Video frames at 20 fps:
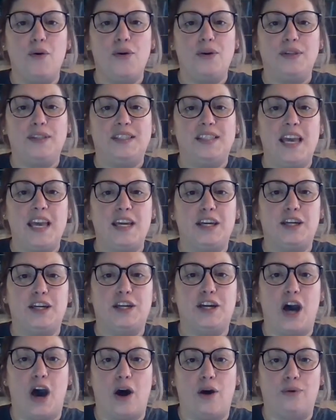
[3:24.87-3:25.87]
Say
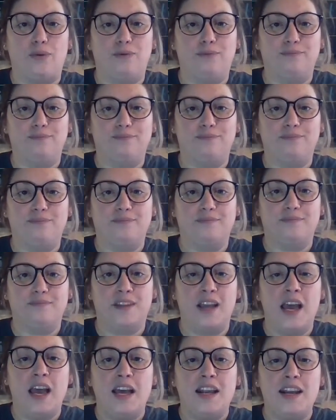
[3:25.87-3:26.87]
go.
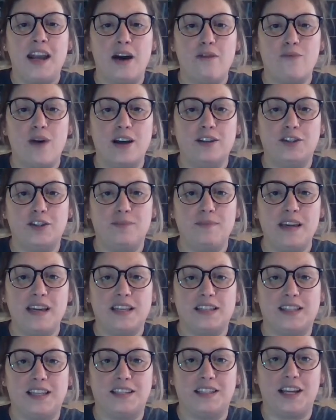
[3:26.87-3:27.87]
Now watch me
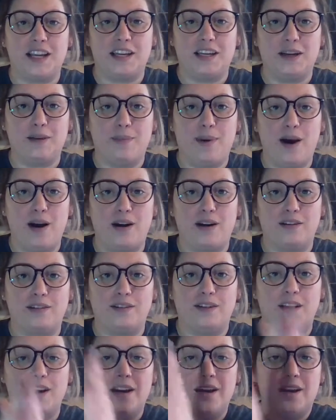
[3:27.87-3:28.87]
as I take it apart.
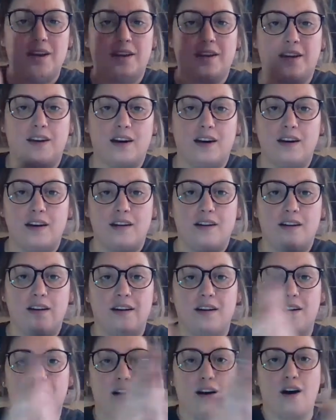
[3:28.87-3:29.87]
G
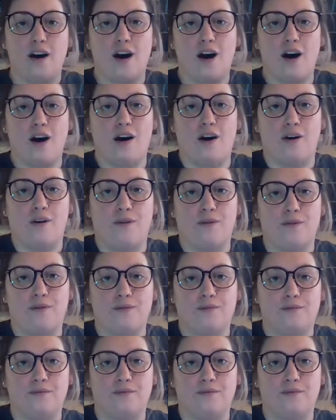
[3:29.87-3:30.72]
O.